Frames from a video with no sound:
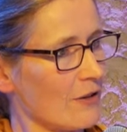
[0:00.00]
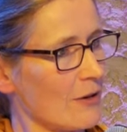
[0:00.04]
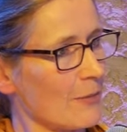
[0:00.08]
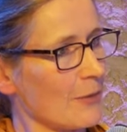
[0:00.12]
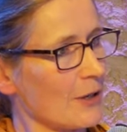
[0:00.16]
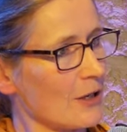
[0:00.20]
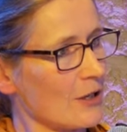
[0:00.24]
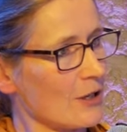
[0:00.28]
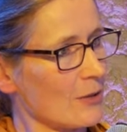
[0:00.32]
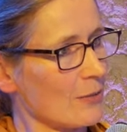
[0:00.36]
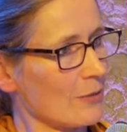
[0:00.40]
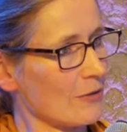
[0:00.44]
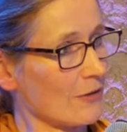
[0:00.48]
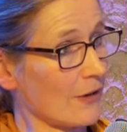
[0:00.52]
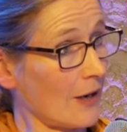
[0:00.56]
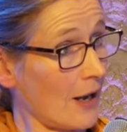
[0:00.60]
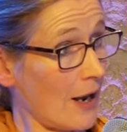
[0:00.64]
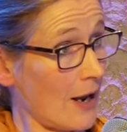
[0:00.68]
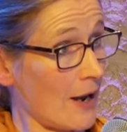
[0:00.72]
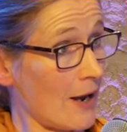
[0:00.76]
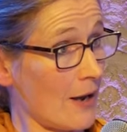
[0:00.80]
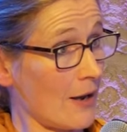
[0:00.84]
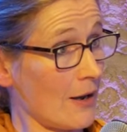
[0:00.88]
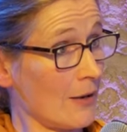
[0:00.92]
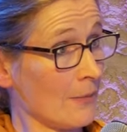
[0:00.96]
the feminism of
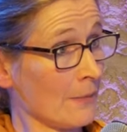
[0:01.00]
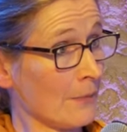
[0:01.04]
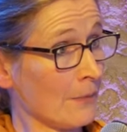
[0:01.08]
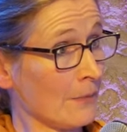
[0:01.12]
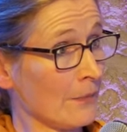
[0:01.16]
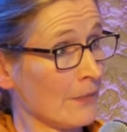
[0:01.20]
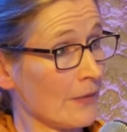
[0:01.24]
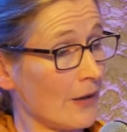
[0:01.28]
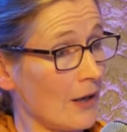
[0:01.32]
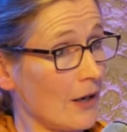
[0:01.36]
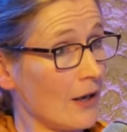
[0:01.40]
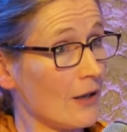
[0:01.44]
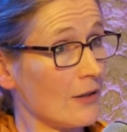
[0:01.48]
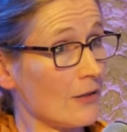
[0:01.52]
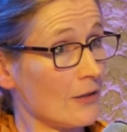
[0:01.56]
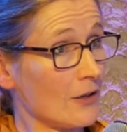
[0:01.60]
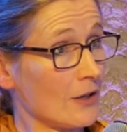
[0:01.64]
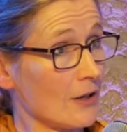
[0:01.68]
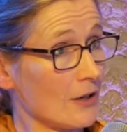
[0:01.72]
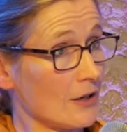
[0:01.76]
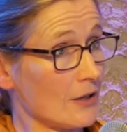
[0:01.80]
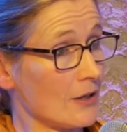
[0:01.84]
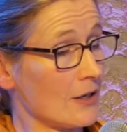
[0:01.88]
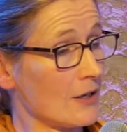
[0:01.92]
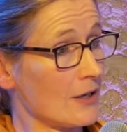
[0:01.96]
care in the
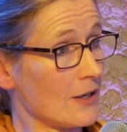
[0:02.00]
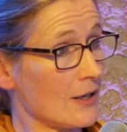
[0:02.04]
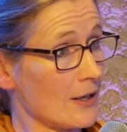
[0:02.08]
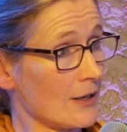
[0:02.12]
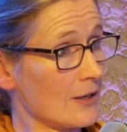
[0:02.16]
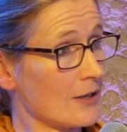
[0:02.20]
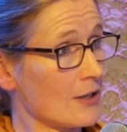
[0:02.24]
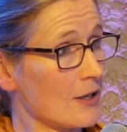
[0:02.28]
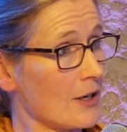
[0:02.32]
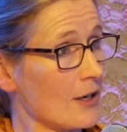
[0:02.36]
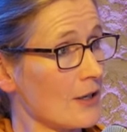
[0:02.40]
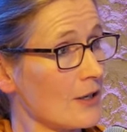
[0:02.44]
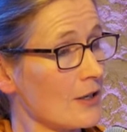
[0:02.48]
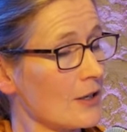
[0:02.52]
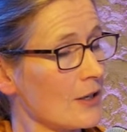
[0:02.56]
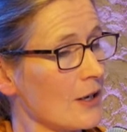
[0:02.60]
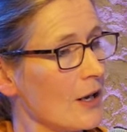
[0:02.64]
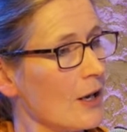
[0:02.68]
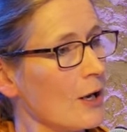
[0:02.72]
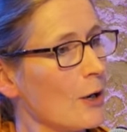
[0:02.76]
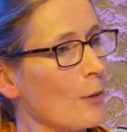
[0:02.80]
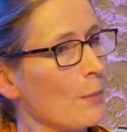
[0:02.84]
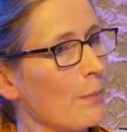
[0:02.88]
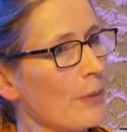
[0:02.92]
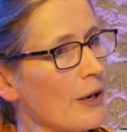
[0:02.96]
1960s,
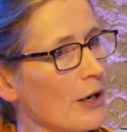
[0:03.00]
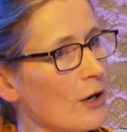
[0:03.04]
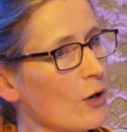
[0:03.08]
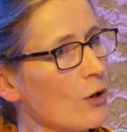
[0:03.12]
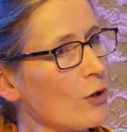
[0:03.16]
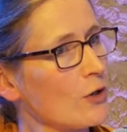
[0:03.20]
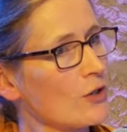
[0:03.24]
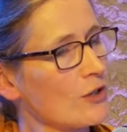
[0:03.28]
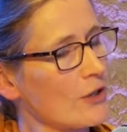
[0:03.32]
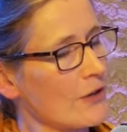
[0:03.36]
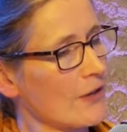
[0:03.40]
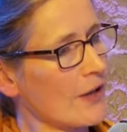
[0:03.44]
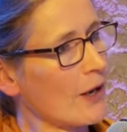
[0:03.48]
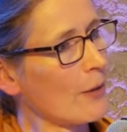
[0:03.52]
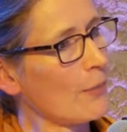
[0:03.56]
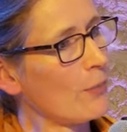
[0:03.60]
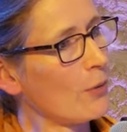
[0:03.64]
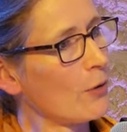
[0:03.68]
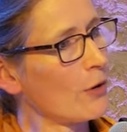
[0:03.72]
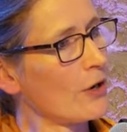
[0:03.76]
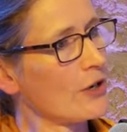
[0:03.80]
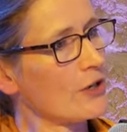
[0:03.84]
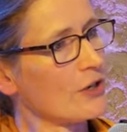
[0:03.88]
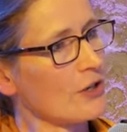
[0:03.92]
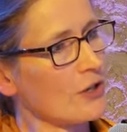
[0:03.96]
because at that
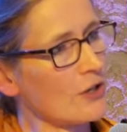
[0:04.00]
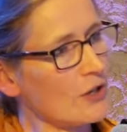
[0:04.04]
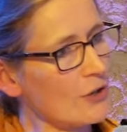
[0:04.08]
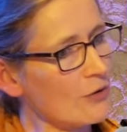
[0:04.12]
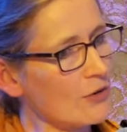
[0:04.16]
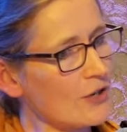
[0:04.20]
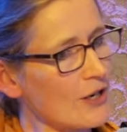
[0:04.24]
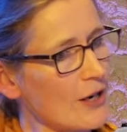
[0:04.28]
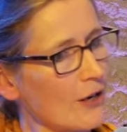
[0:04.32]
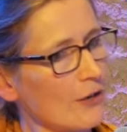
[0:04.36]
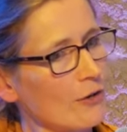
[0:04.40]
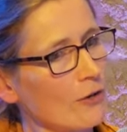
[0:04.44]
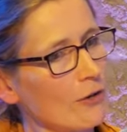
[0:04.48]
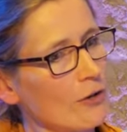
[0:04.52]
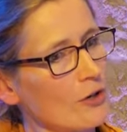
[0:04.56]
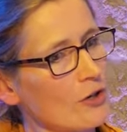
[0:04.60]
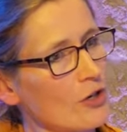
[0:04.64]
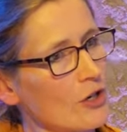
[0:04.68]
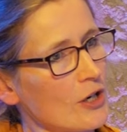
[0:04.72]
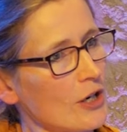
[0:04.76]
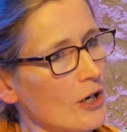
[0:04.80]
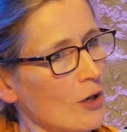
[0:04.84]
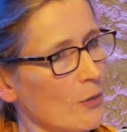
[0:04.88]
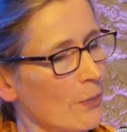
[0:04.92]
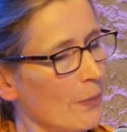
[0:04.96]
point a new
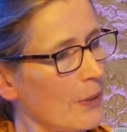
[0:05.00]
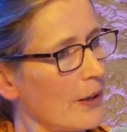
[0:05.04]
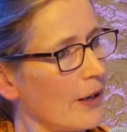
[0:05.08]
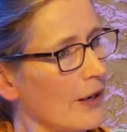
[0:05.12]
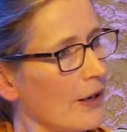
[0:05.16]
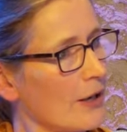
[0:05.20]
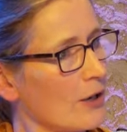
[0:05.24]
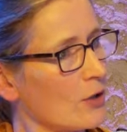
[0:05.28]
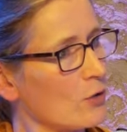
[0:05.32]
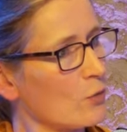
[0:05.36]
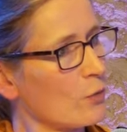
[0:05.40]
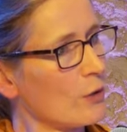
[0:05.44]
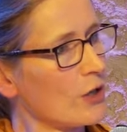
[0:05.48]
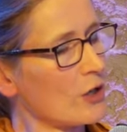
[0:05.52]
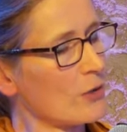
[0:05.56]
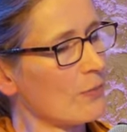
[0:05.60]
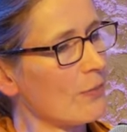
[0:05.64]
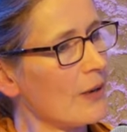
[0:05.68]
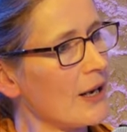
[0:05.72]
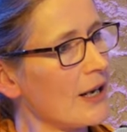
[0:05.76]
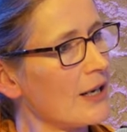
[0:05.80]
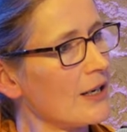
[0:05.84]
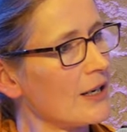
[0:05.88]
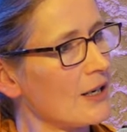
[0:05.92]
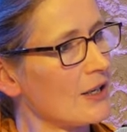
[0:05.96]
technology appeared which
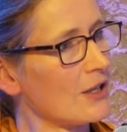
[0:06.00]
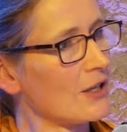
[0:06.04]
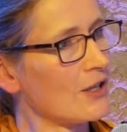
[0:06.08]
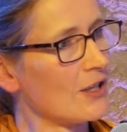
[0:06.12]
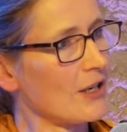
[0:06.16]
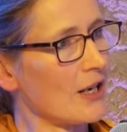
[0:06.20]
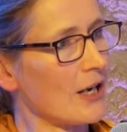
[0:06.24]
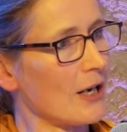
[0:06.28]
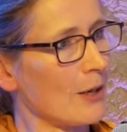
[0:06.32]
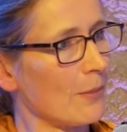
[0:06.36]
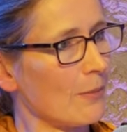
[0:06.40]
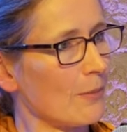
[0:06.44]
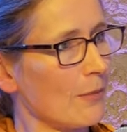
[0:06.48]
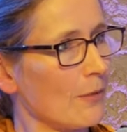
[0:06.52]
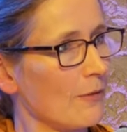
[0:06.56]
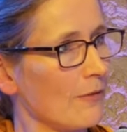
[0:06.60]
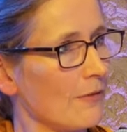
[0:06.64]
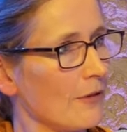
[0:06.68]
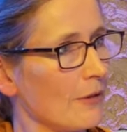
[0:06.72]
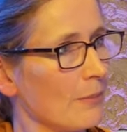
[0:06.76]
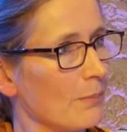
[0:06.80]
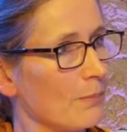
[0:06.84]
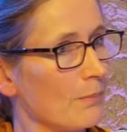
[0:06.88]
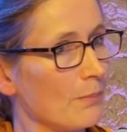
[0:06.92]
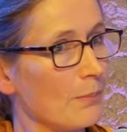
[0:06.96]
made it seem
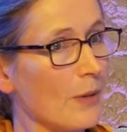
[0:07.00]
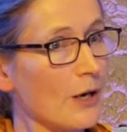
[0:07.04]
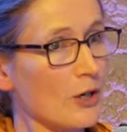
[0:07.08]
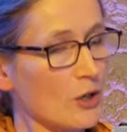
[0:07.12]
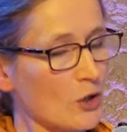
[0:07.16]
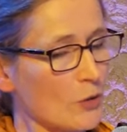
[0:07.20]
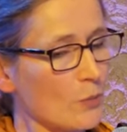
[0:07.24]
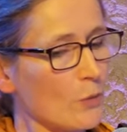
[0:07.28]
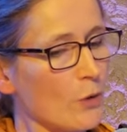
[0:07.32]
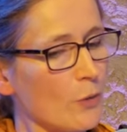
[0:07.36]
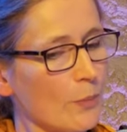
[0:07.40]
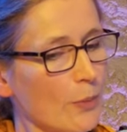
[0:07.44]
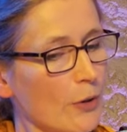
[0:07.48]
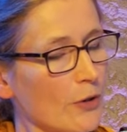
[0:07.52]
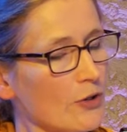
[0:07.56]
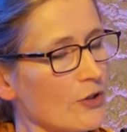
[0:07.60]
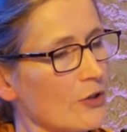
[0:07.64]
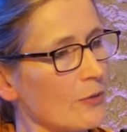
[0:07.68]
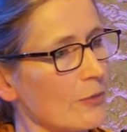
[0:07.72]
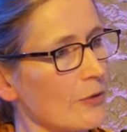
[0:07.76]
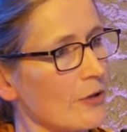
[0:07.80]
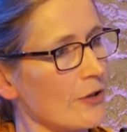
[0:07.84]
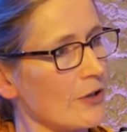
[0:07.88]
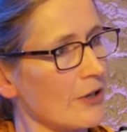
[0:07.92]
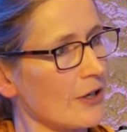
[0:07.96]
much more
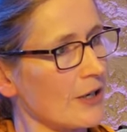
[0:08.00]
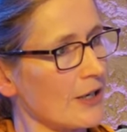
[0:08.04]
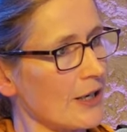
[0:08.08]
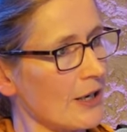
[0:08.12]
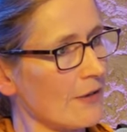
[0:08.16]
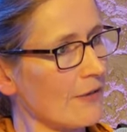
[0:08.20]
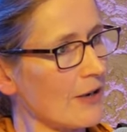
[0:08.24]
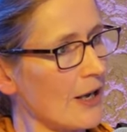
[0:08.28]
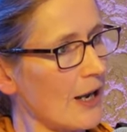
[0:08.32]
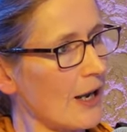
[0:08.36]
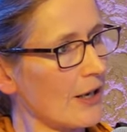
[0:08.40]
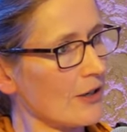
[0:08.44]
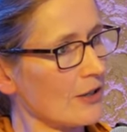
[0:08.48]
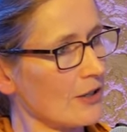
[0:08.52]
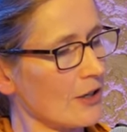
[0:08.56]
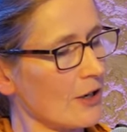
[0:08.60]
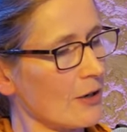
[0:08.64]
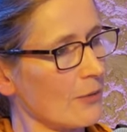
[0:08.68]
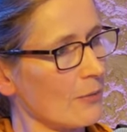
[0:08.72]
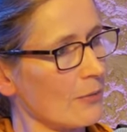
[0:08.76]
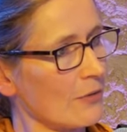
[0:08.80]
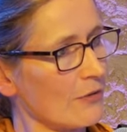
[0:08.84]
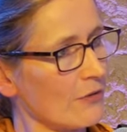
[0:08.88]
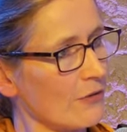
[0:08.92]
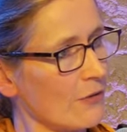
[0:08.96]
possible than it ever had
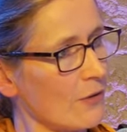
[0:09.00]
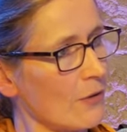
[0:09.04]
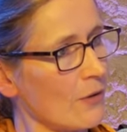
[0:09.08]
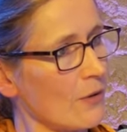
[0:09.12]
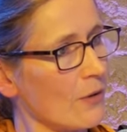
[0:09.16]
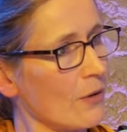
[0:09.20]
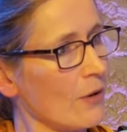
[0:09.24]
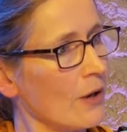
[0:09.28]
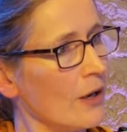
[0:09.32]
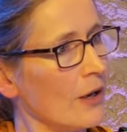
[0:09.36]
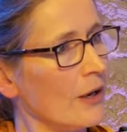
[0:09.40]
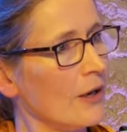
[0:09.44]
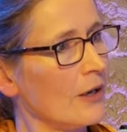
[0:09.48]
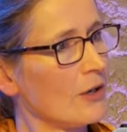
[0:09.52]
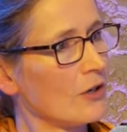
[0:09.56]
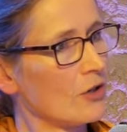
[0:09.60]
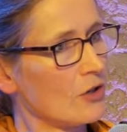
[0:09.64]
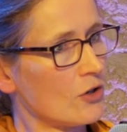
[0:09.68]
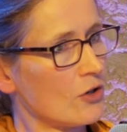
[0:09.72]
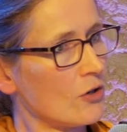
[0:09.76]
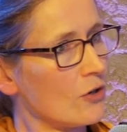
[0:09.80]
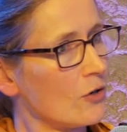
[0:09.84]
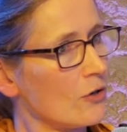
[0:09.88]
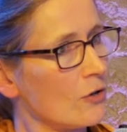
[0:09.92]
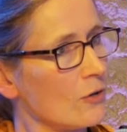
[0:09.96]
done before
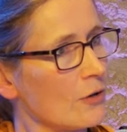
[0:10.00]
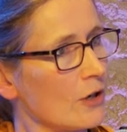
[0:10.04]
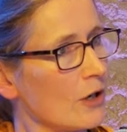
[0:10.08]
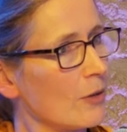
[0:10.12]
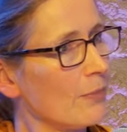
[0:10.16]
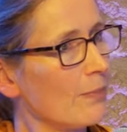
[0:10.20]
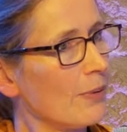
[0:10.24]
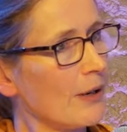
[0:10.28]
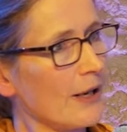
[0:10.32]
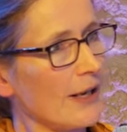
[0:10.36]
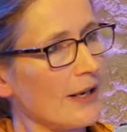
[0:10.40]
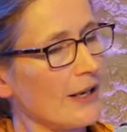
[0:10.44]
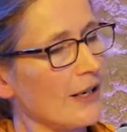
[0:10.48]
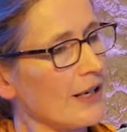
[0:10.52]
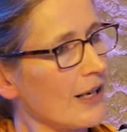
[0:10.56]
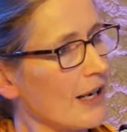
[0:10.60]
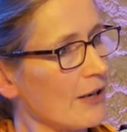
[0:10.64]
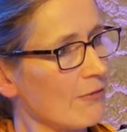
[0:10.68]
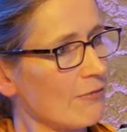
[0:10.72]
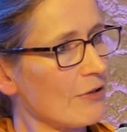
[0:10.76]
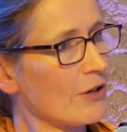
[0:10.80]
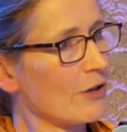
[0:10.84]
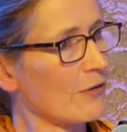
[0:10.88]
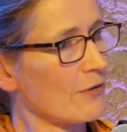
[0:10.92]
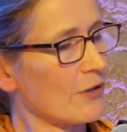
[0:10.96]
to completely
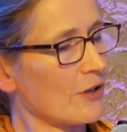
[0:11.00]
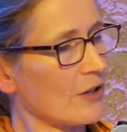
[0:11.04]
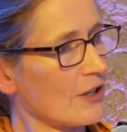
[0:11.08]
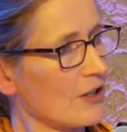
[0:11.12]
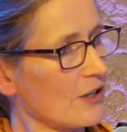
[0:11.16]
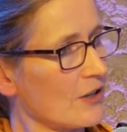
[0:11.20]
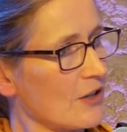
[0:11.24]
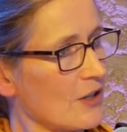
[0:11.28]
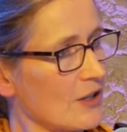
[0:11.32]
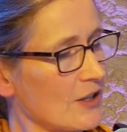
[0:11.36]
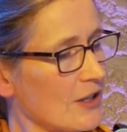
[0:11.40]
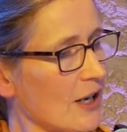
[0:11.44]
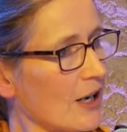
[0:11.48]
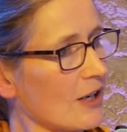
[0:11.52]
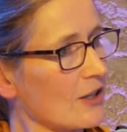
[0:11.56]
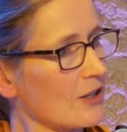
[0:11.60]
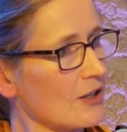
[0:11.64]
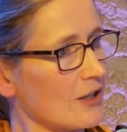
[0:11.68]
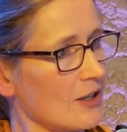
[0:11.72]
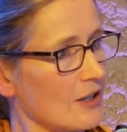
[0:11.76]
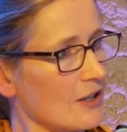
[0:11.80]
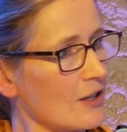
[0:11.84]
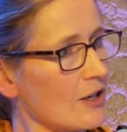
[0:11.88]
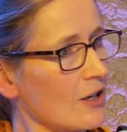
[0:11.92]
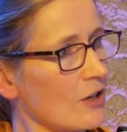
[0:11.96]
get rid of the
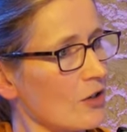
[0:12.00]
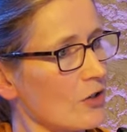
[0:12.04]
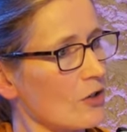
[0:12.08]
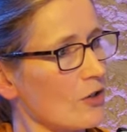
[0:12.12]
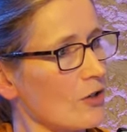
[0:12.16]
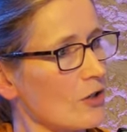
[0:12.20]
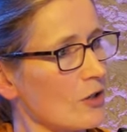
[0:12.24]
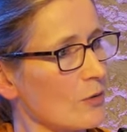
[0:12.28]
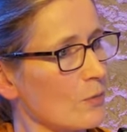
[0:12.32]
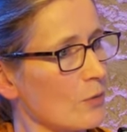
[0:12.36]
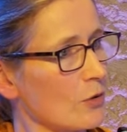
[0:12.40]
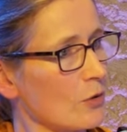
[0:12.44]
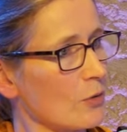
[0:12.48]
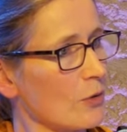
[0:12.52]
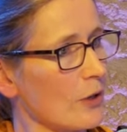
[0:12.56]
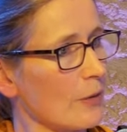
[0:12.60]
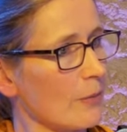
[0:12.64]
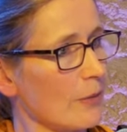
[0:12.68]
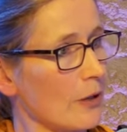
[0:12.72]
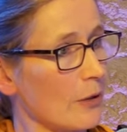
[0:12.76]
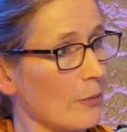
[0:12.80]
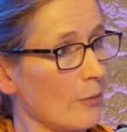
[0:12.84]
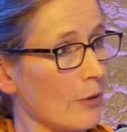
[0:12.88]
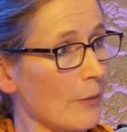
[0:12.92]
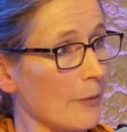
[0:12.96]
sex distinctions between
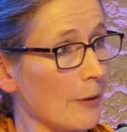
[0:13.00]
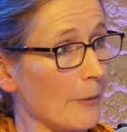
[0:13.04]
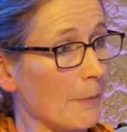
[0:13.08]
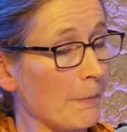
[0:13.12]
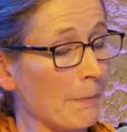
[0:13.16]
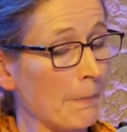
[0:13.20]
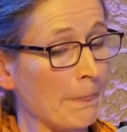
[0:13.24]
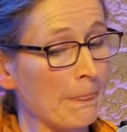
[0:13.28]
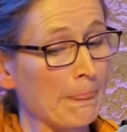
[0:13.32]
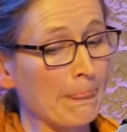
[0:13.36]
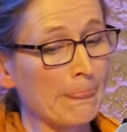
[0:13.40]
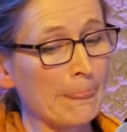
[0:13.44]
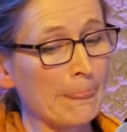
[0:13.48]
men and women.